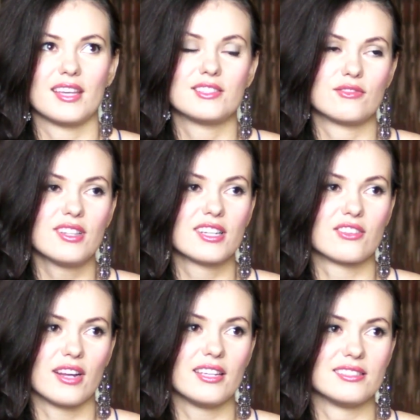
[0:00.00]
it's really
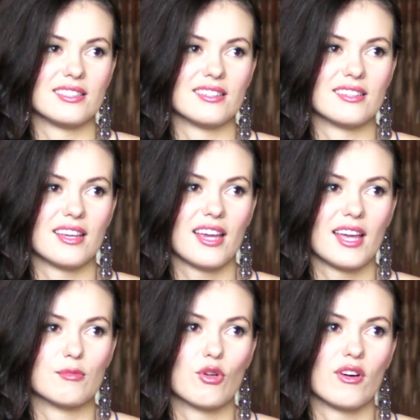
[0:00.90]
crazy.
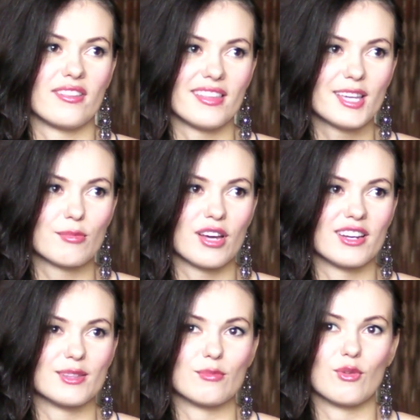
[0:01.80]
And more I think
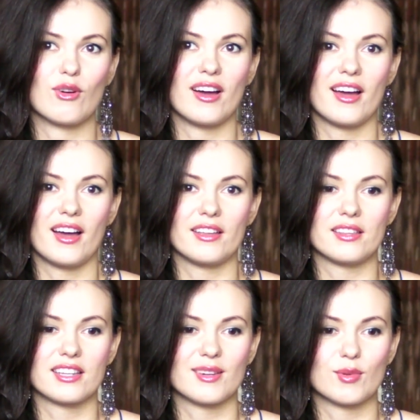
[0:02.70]
about it, more I
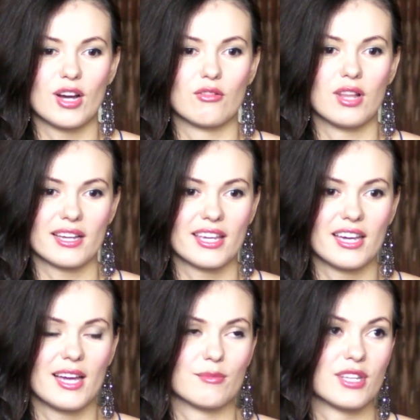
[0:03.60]
think of how lucky
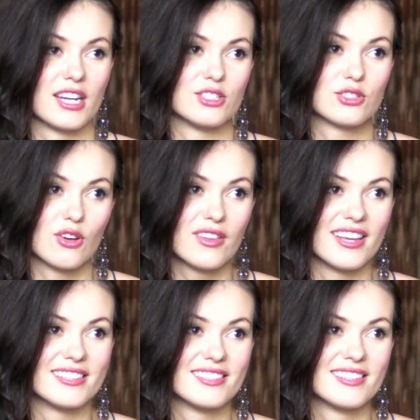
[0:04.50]
I am that I saw
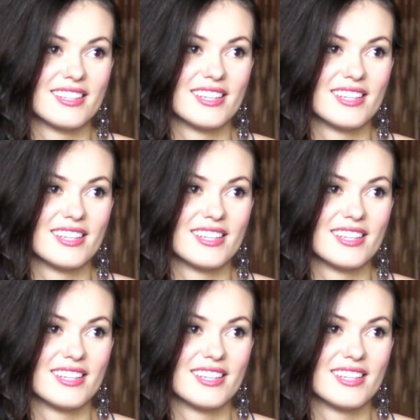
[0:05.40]
that.